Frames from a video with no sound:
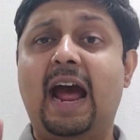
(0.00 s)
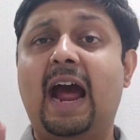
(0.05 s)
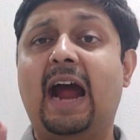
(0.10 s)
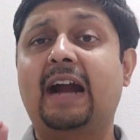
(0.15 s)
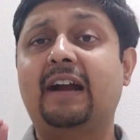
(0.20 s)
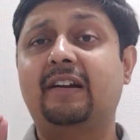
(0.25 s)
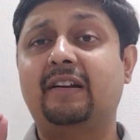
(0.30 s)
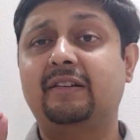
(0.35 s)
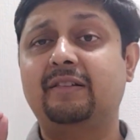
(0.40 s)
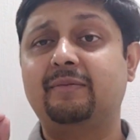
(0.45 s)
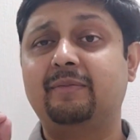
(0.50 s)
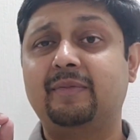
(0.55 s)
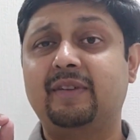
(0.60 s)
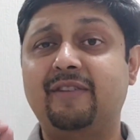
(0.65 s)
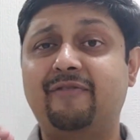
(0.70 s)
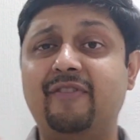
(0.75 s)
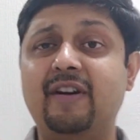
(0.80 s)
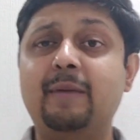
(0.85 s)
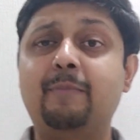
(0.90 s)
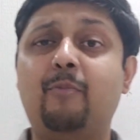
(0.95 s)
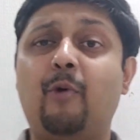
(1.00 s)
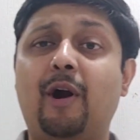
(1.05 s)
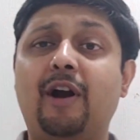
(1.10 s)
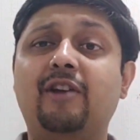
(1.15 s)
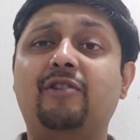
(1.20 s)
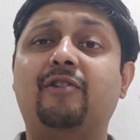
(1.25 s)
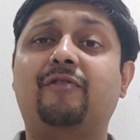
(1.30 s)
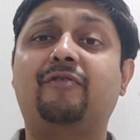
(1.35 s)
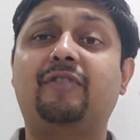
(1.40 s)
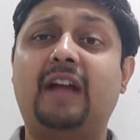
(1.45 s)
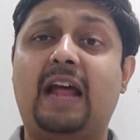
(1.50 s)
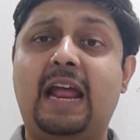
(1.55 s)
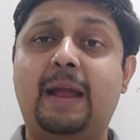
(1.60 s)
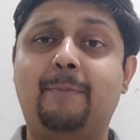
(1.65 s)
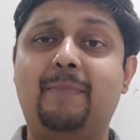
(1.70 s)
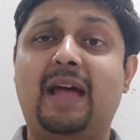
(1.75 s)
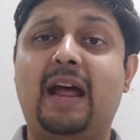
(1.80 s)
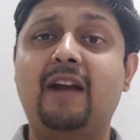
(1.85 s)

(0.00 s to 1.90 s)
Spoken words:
at different points of time,